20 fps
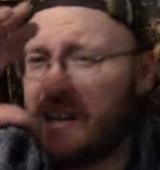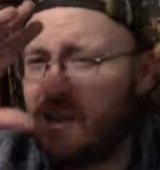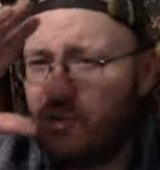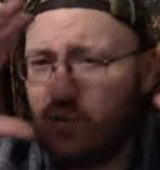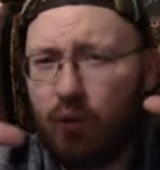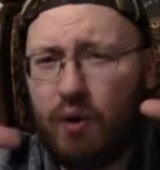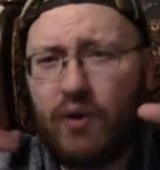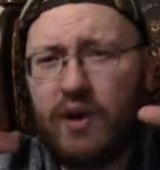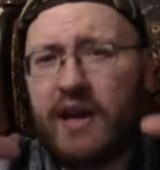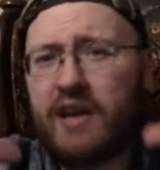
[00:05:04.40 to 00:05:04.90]
it's
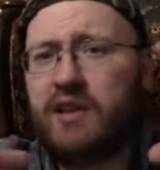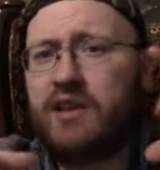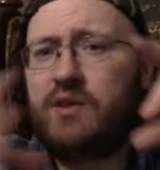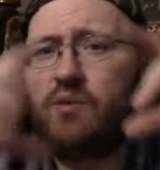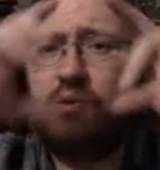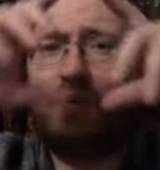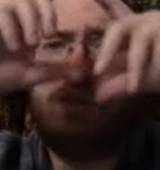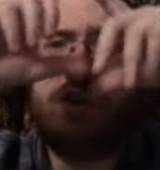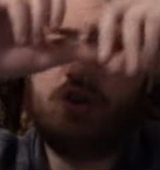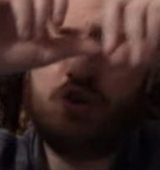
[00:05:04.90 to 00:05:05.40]
well edited
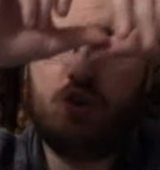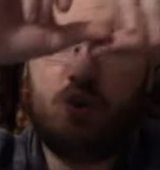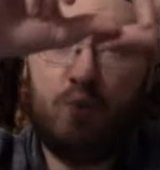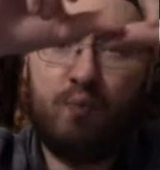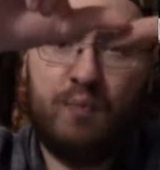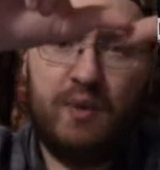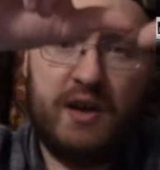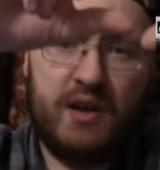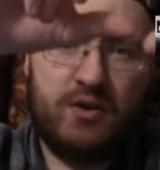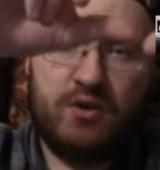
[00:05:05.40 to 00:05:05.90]
where they show
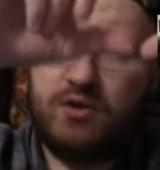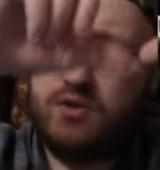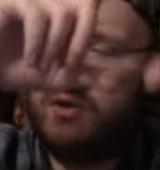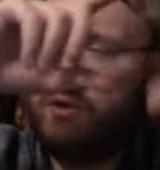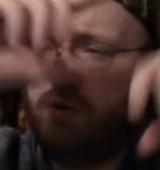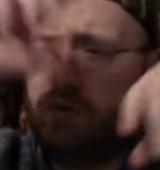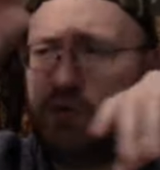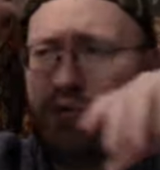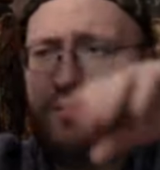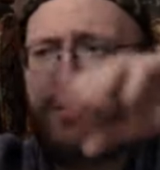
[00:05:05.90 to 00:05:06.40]

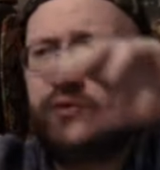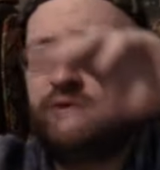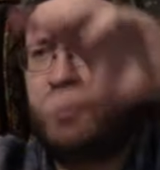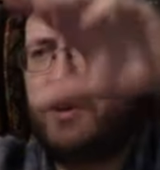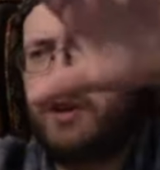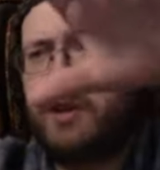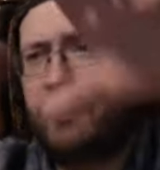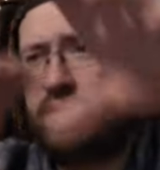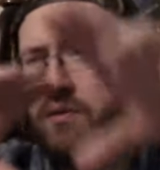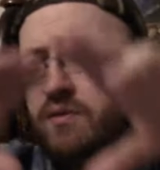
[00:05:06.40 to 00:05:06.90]
pictures
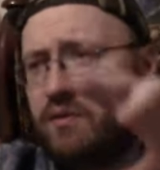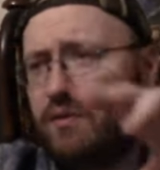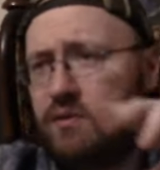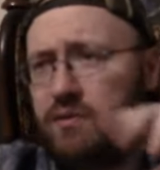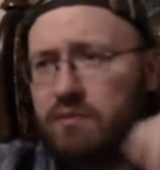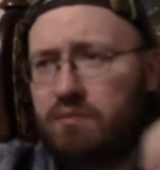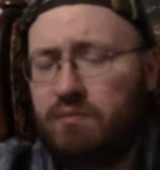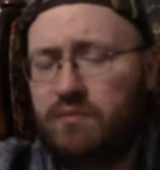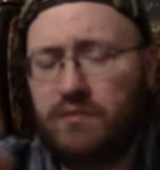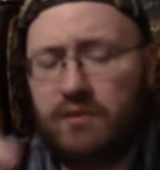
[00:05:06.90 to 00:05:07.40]
and
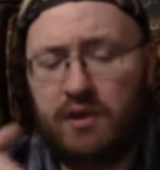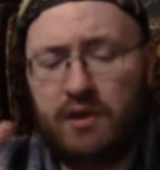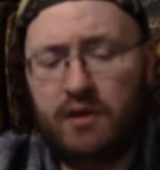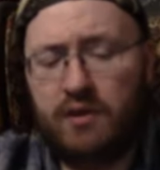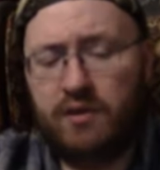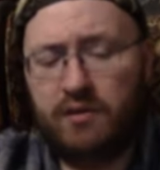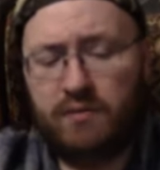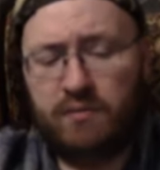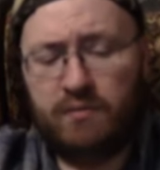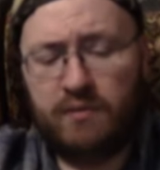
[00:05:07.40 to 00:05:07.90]

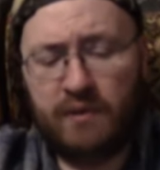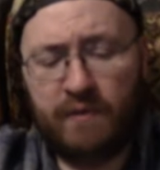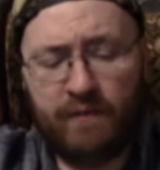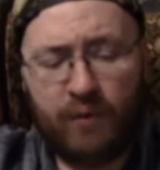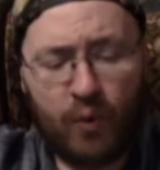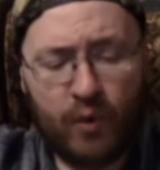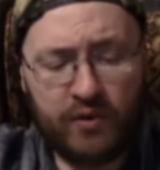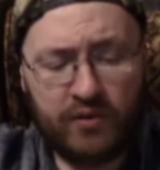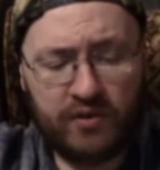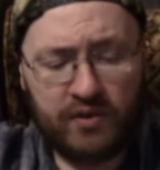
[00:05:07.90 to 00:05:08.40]
the
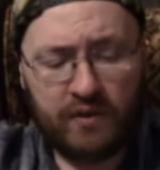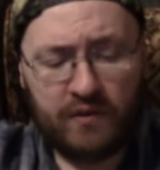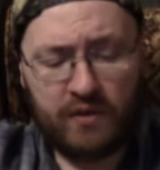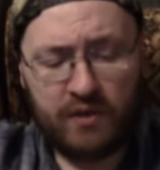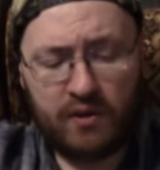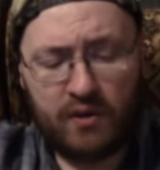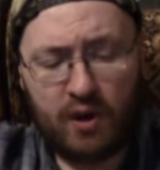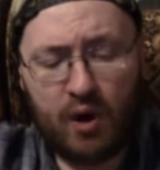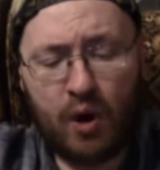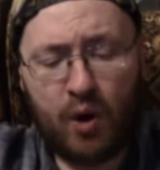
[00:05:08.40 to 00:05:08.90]
voice of
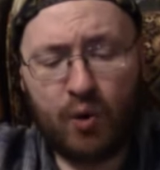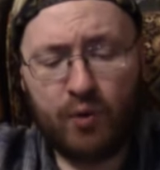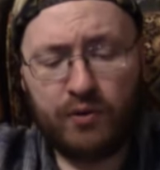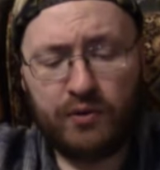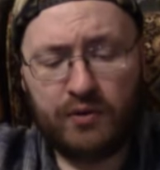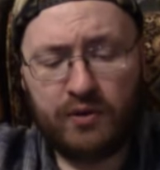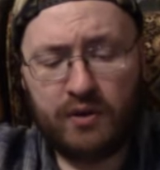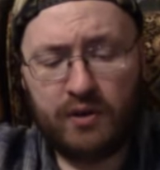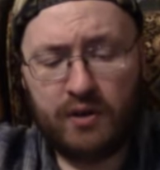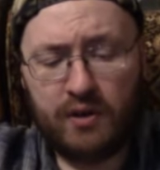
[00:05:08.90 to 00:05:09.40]
the
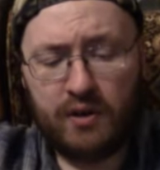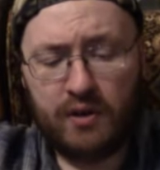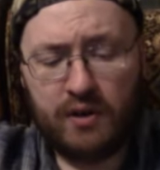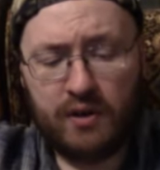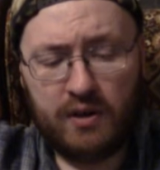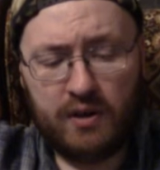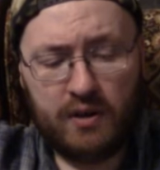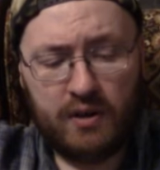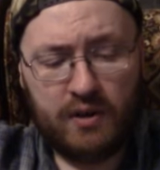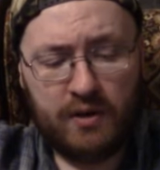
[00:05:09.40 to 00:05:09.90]
host
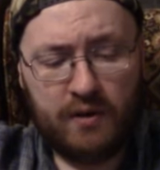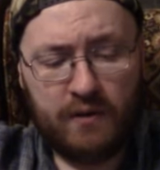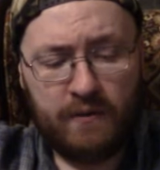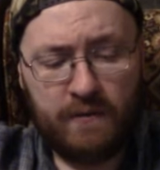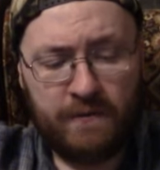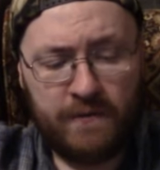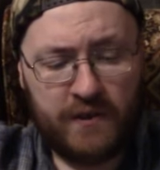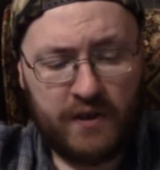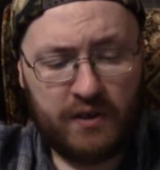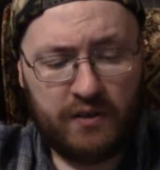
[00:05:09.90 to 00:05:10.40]

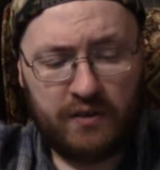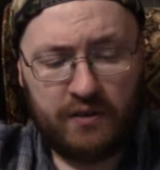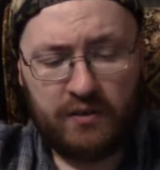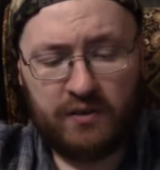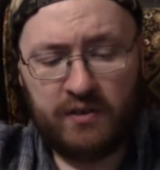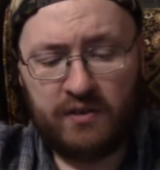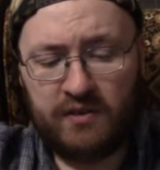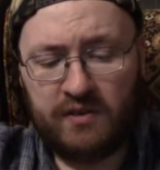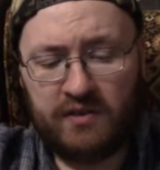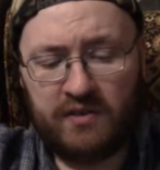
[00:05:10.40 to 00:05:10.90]

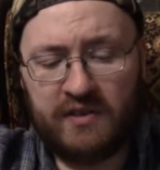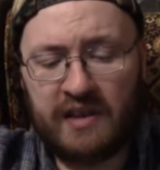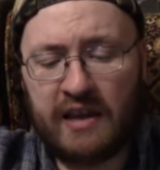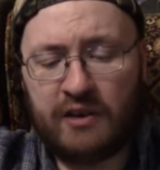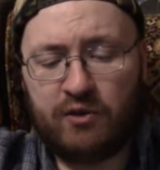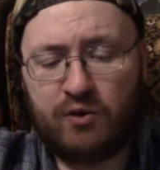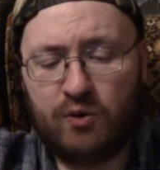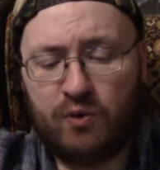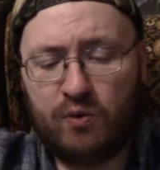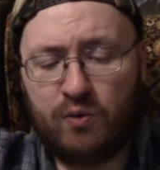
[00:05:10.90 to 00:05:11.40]
fits. It's
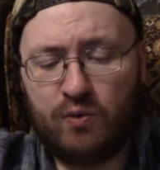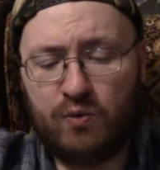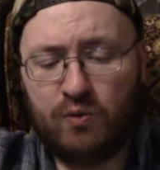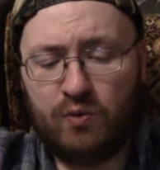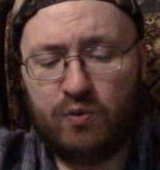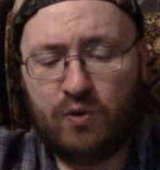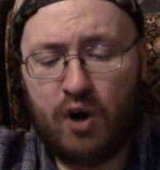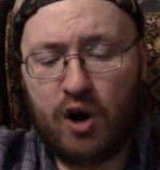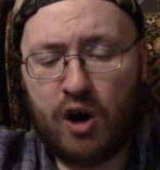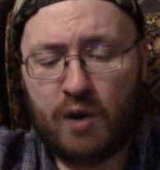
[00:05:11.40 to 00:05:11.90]
not
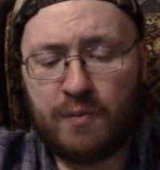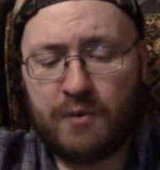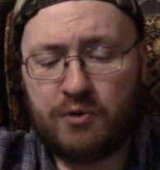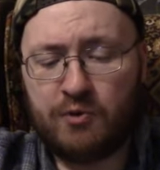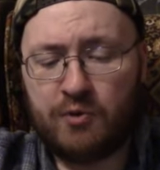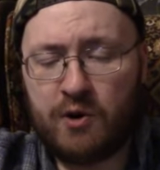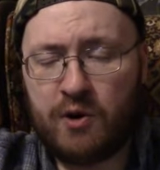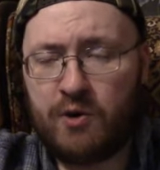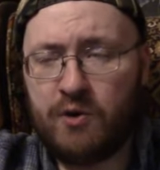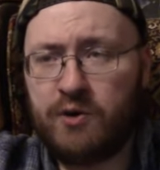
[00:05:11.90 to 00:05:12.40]
too
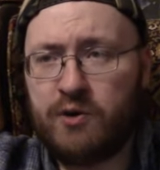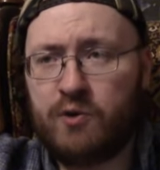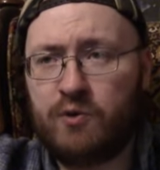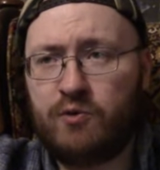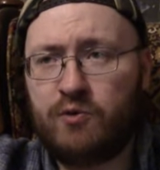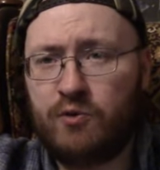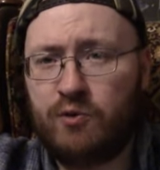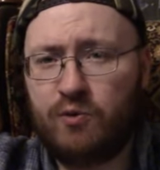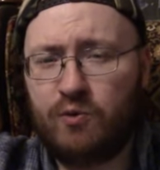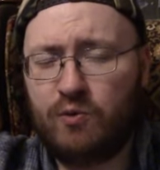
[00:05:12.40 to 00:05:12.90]
arbitrary or
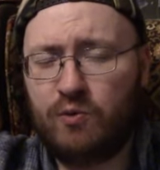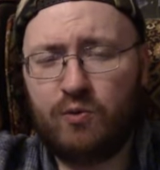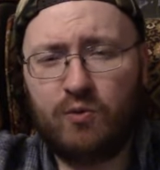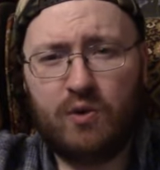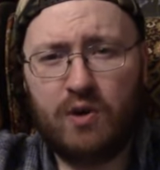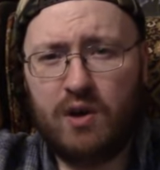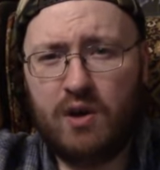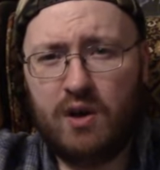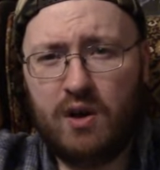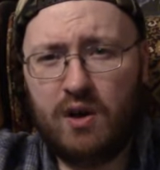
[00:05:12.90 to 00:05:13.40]
too
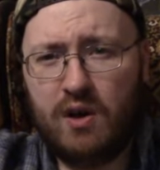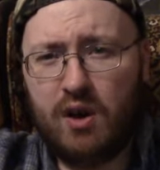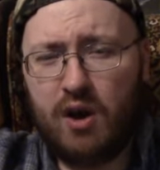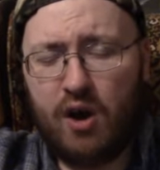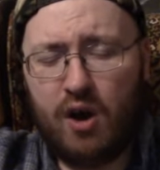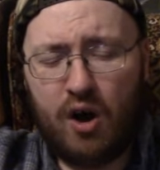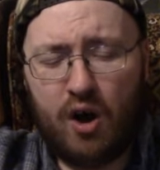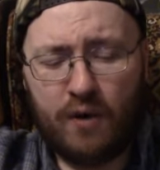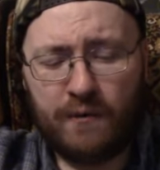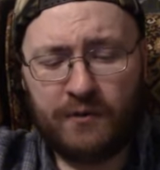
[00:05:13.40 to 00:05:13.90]

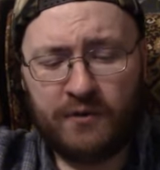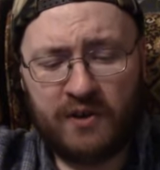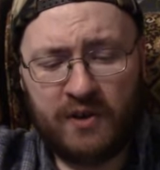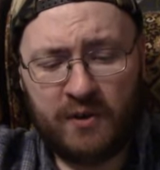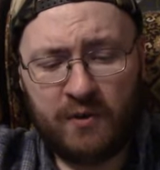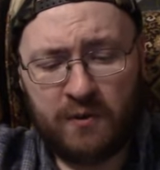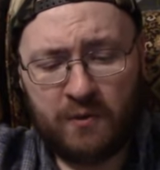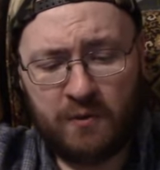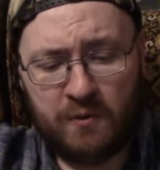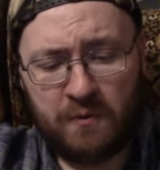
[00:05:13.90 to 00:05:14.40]

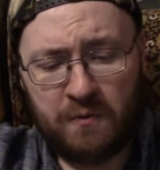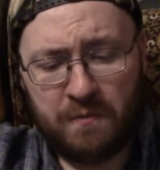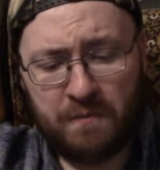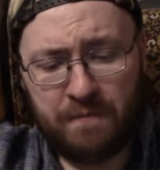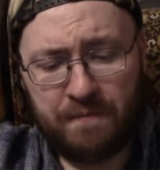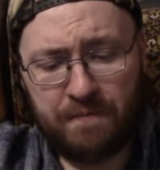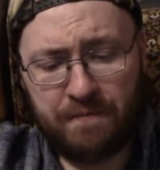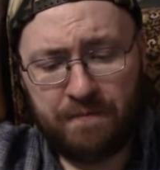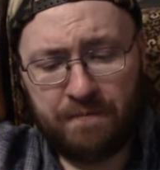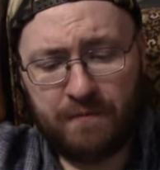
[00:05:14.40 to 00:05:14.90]
off-center,
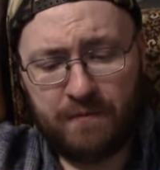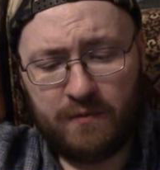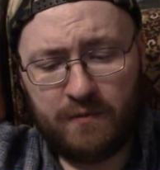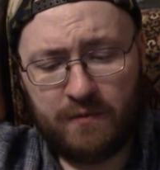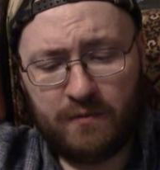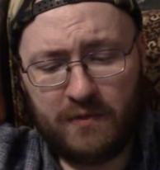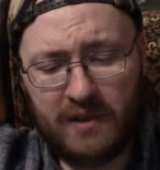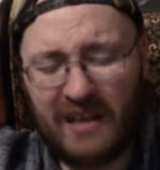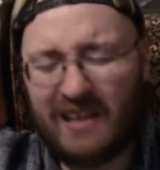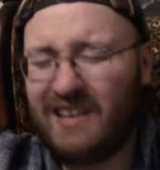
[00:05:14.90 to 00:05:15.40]

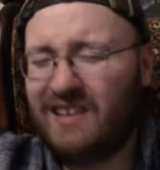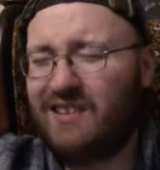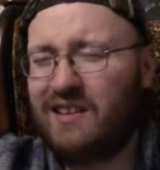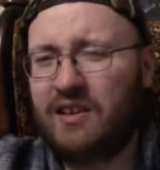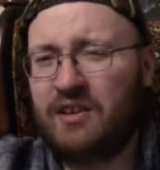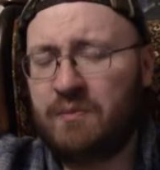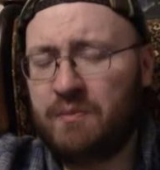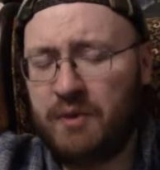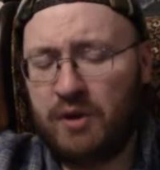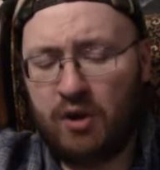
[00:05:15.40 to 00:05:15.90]
like it
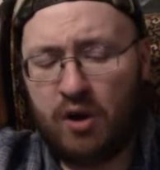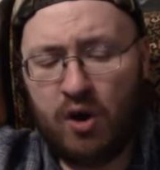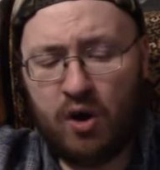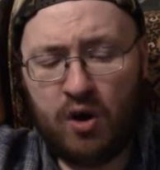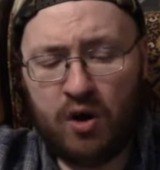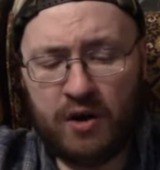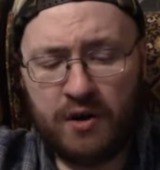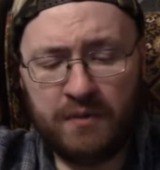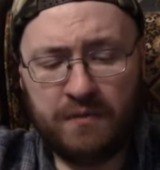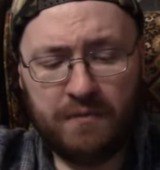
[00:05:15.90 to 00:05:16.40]
doesn't
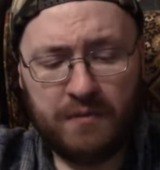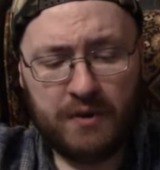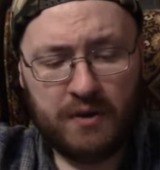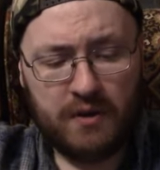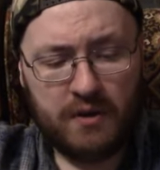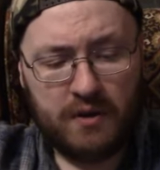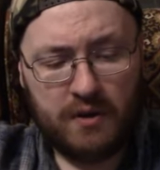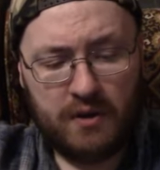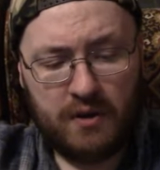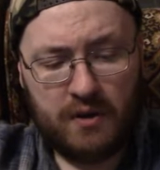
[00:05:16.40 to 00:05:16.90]
belong.
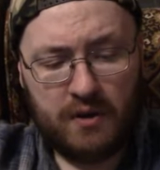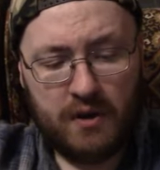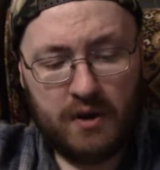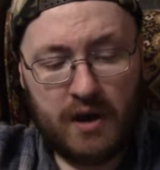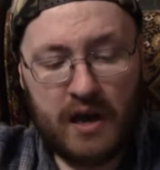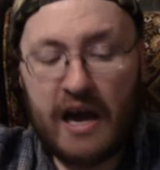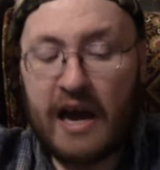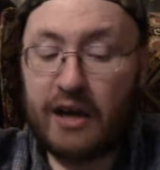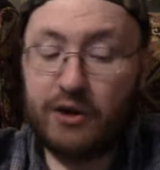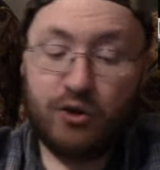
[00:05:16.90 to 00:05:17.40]

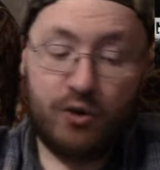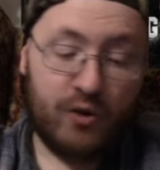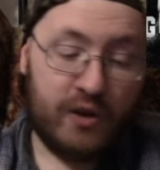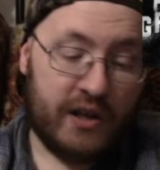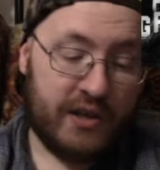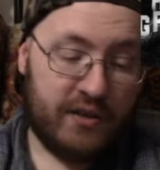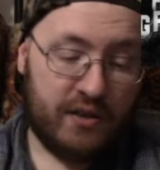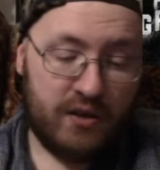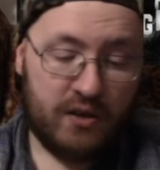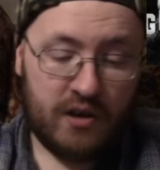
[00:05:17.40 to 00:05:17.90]
I do
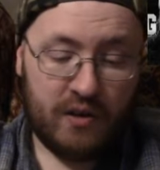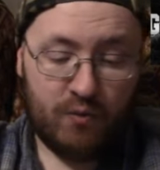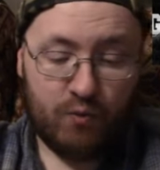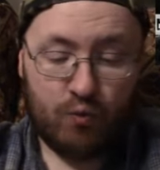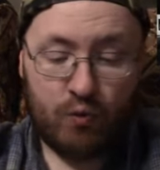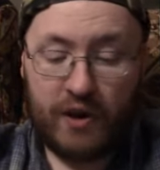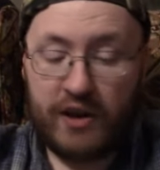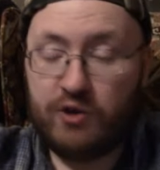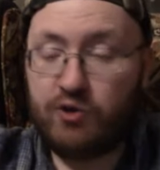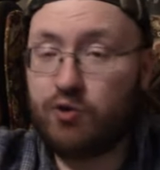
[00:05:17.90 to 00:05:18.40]
like the
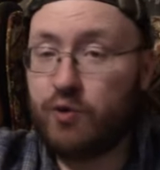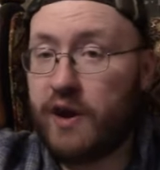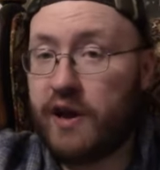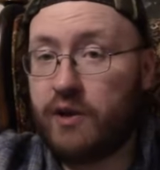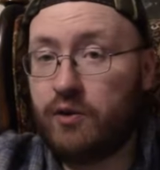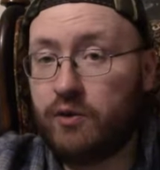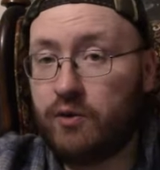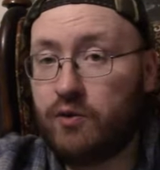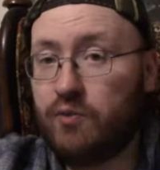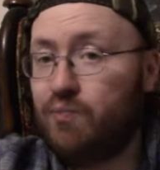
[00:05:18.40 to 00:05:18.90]
Ray
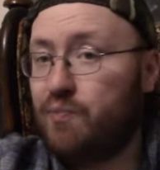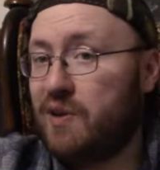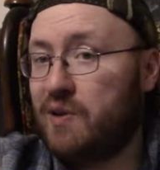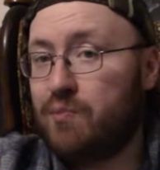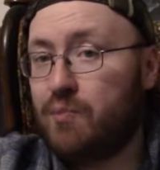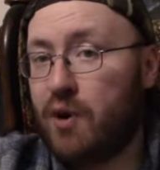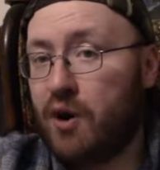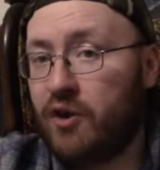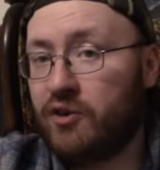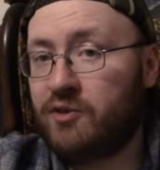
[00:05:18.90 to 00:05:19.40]
Traylor, Big
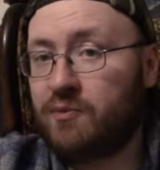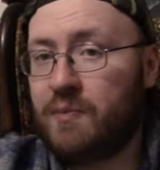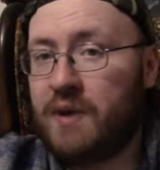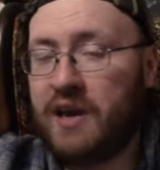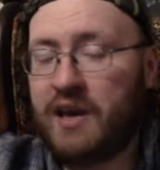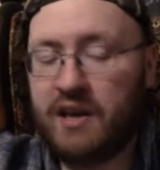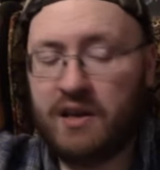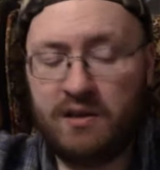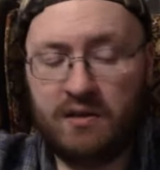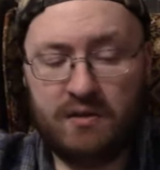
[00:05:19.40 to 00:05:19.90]
Boss
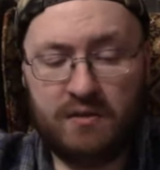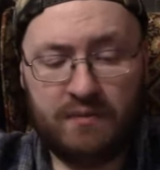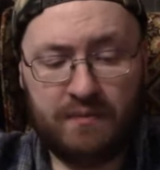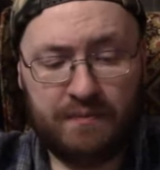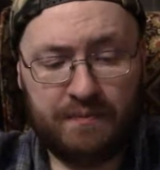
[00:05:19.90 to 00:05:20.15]
Man.